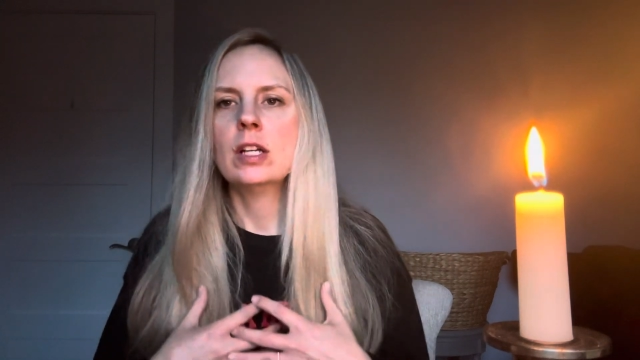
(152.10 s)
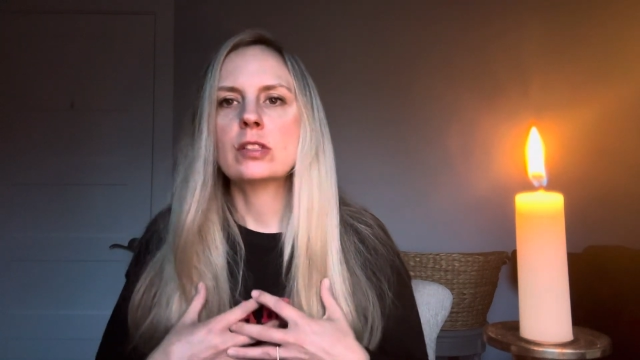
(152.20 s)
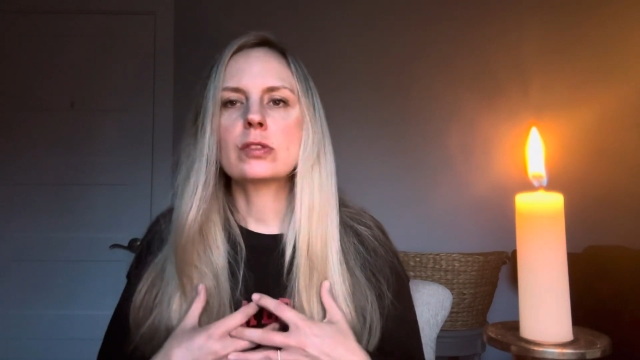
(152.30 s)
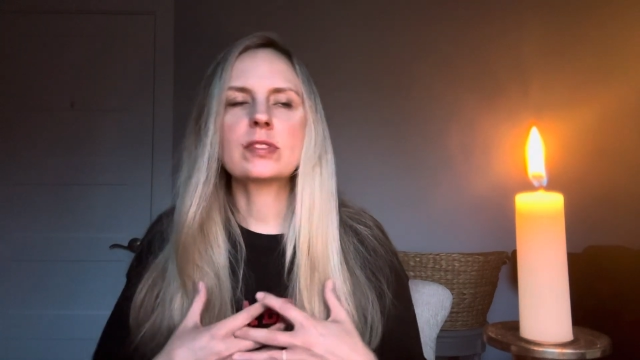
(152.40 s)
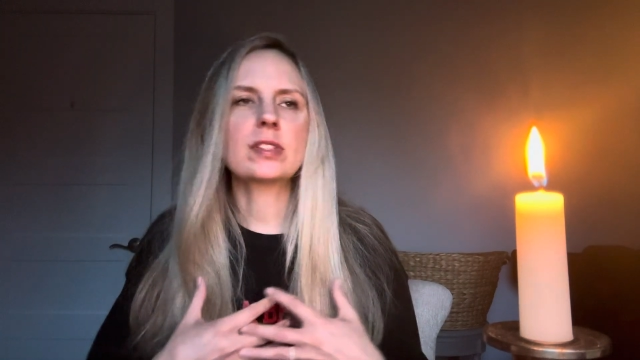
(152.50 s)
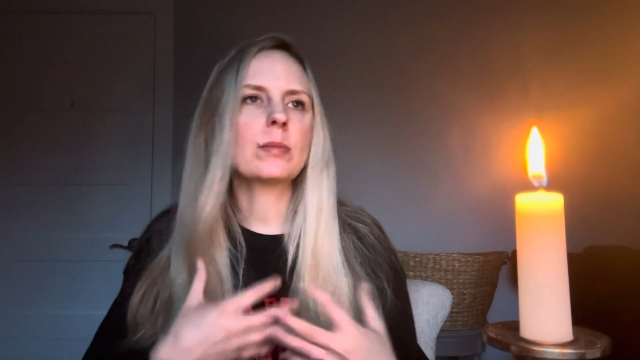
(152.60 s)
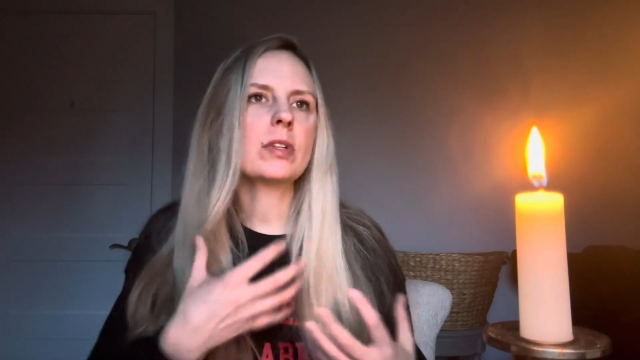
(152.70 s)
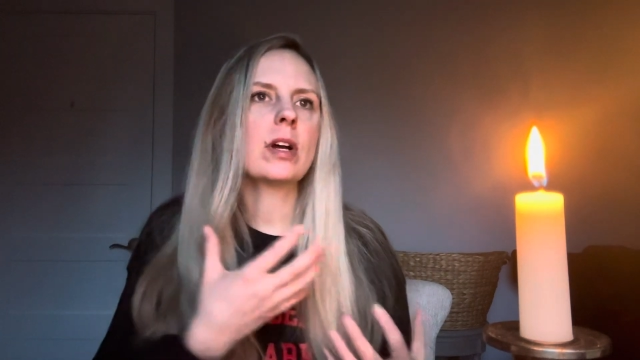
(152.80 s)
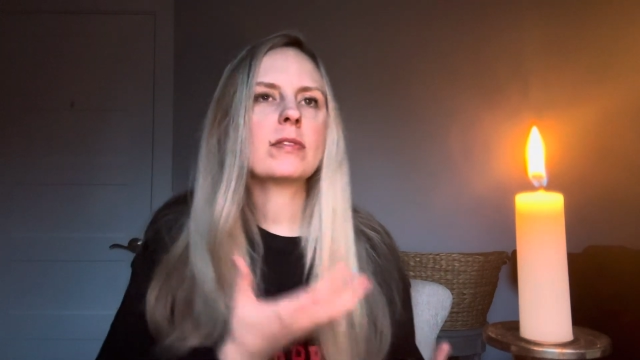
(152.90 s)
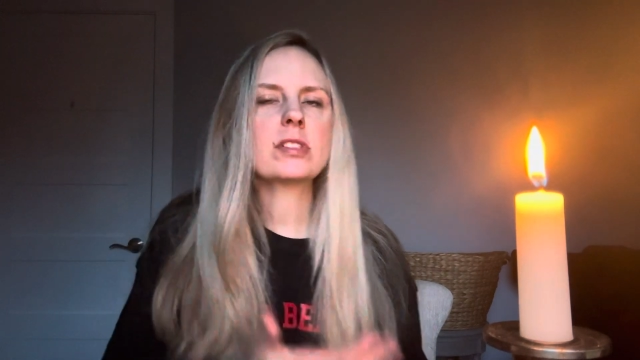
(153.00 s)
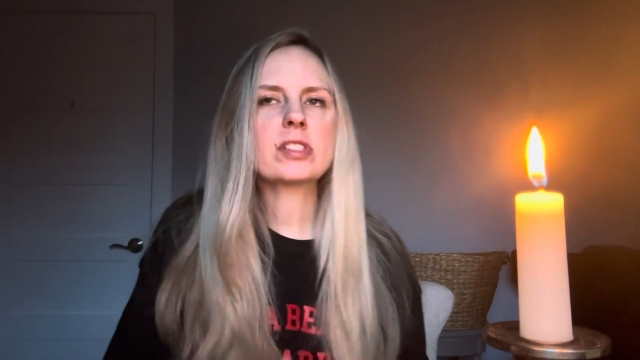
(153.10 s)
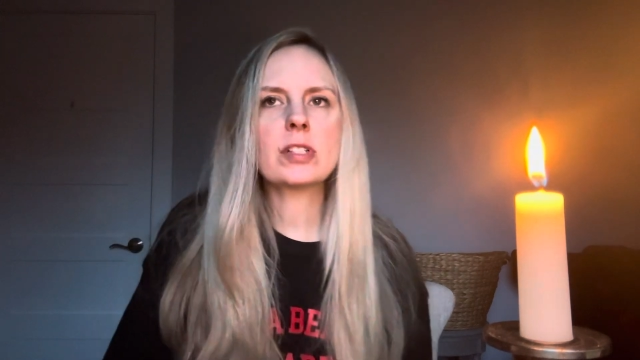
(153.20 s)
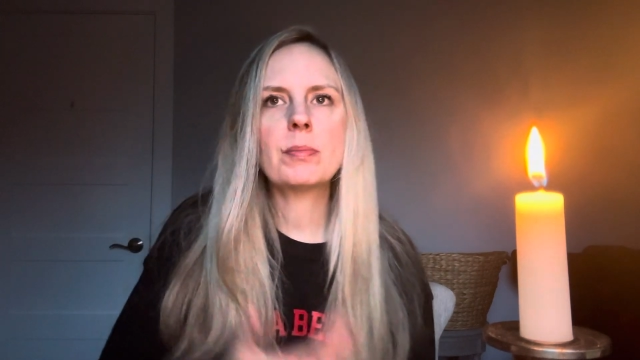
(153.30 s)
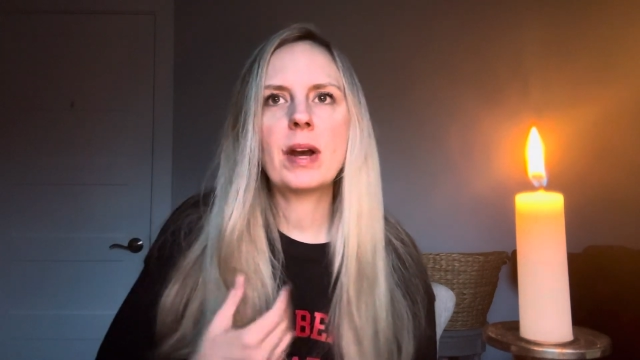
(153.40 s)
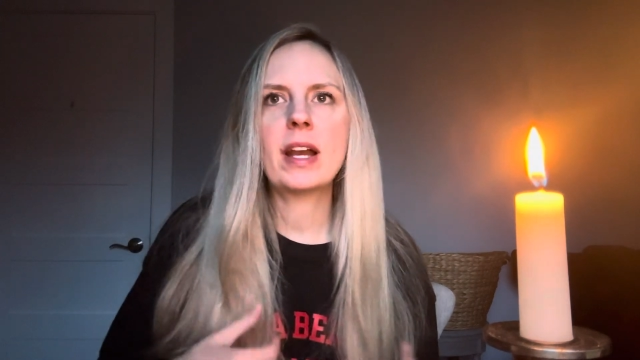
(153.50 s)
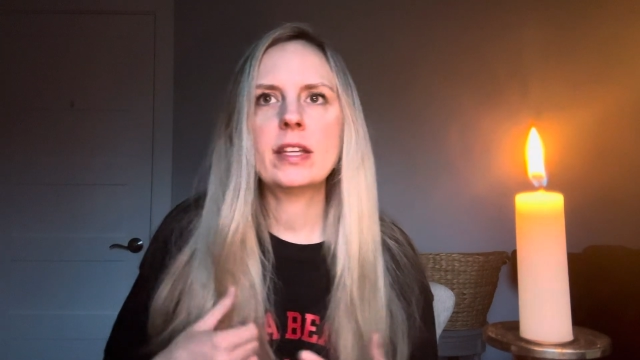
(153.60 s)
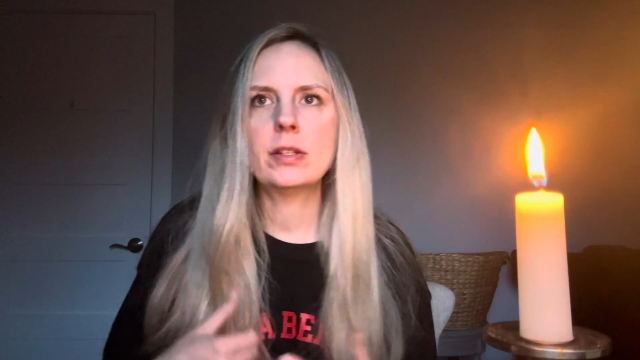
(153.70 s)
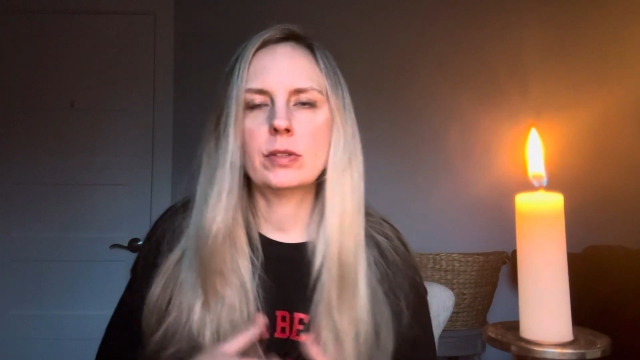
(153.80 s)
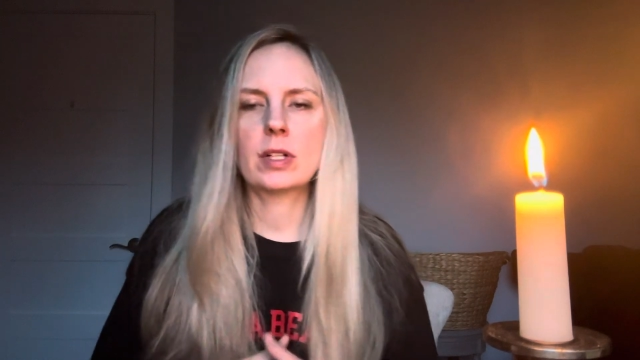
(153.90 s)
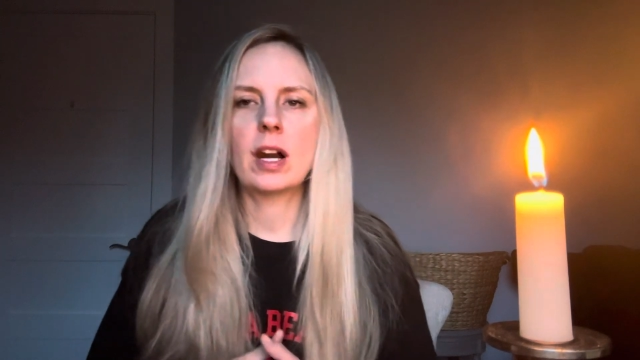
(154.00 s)
So if someone offers to buy
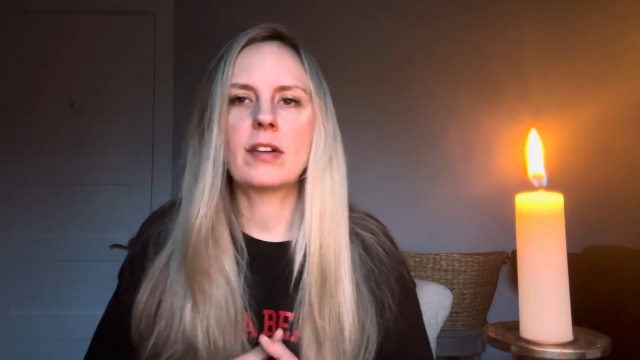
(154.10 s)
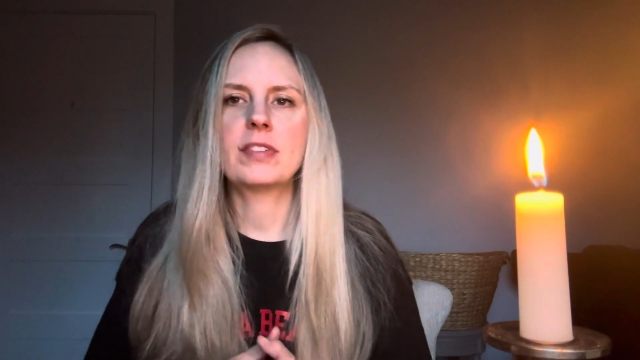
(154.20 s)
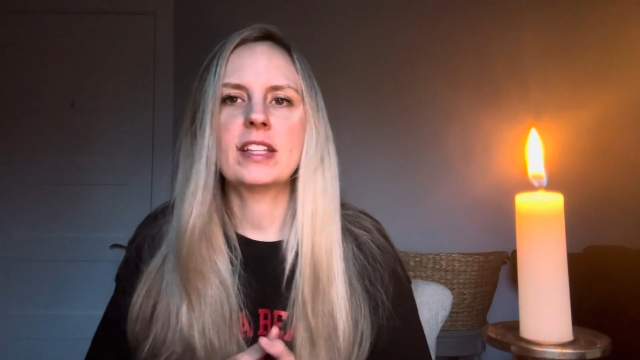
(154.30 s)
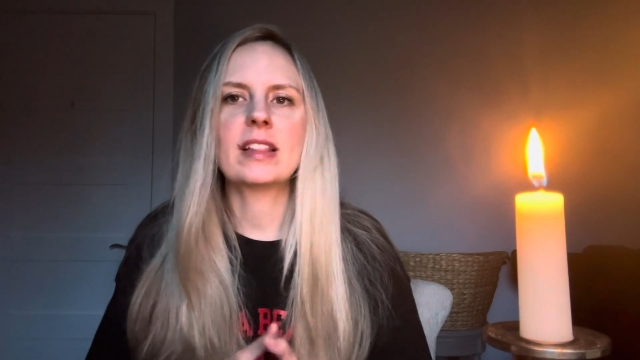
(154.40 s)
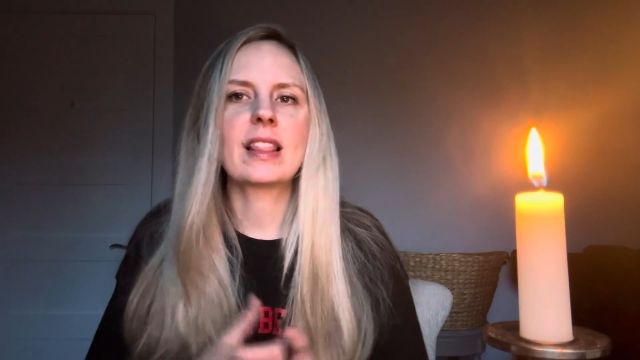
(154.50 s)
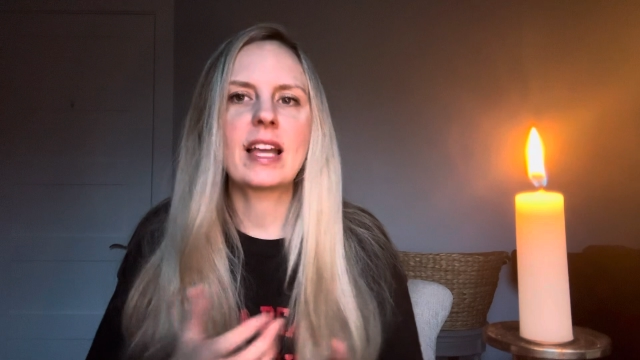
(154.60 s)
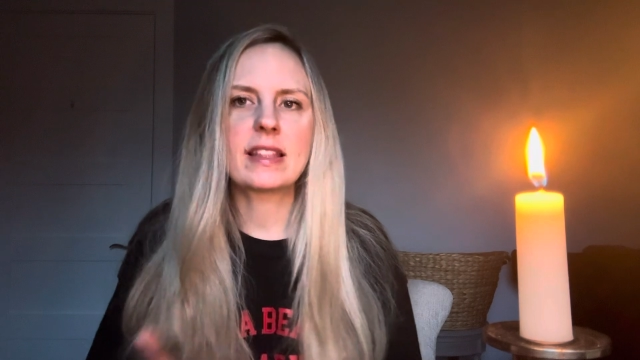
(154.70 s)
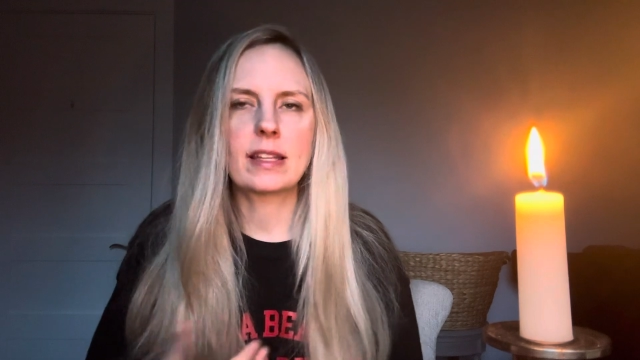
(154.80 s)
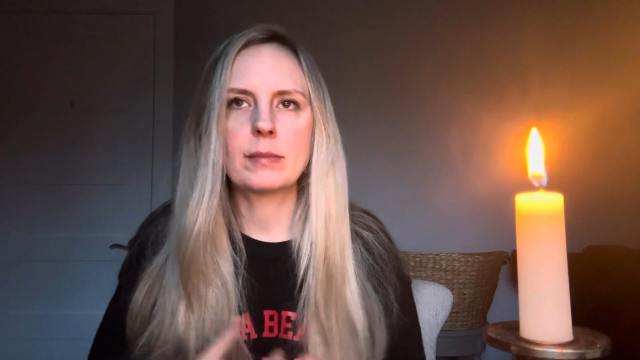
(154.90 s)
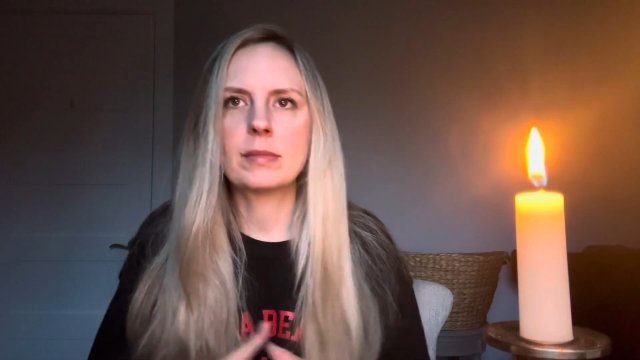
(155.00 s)
you a coffee, let them.